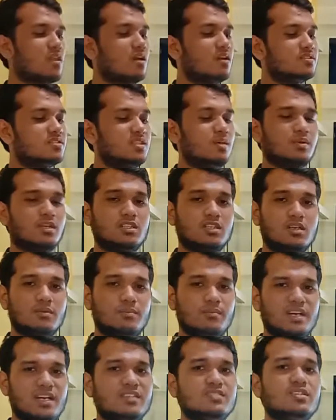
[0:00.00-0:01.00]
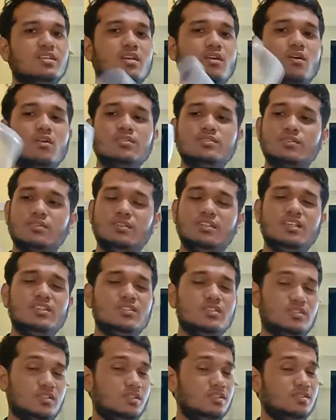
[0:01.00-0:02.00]
subcritical mass, and also this
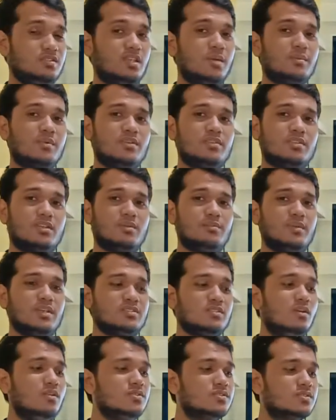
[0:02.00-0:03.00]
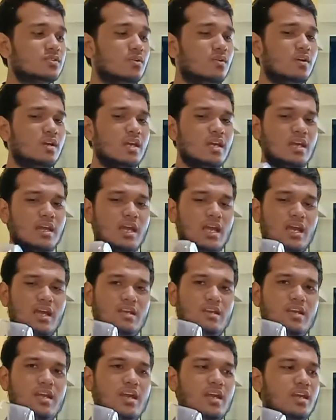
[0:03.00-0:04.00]
is the subcritical mass also. And
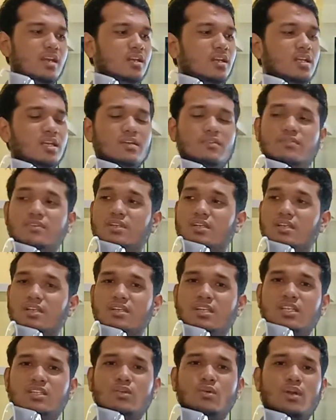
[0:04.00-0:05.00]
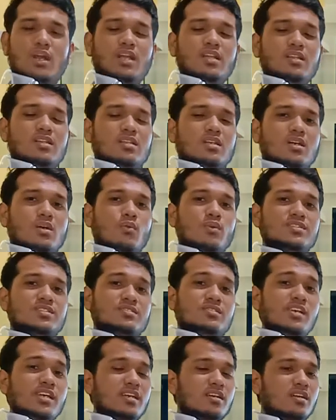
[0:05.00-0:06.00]
then if the detonator was
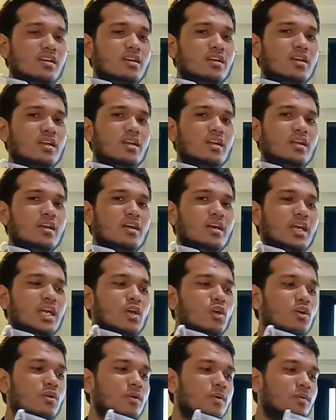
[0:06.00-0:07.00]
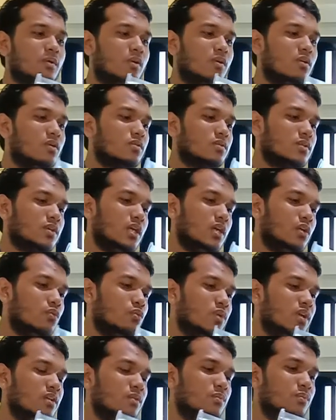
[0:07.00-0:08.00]
triggered, it
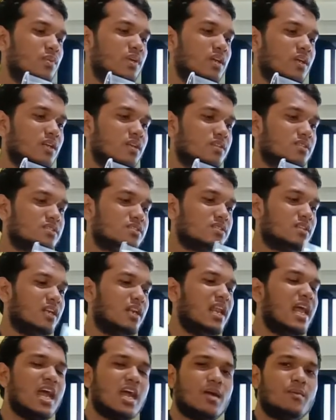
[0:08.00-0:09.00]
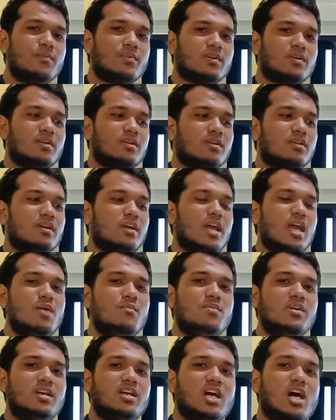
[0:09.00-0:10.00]
will be slammed and
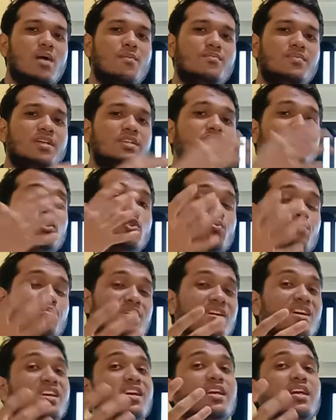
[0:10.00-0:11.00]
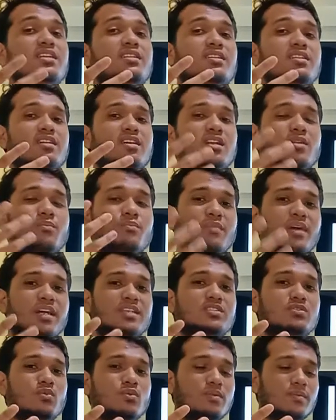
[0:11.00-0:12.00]
become the supercritical
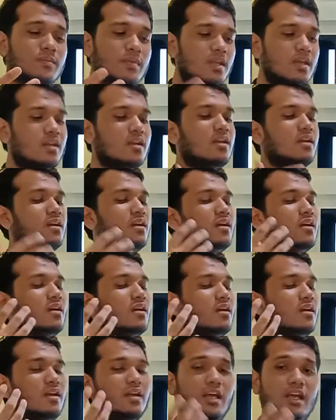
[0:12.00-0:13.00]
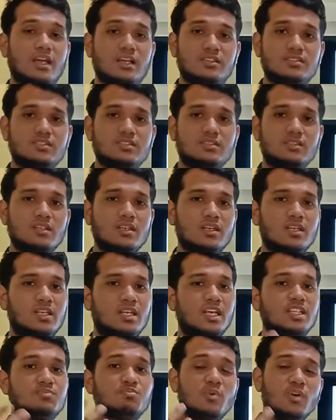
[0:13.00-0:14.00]
mass. Hence, the
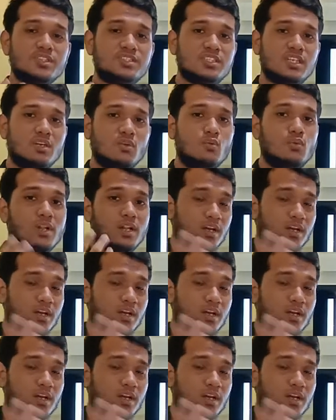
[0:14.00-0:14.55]
explosion will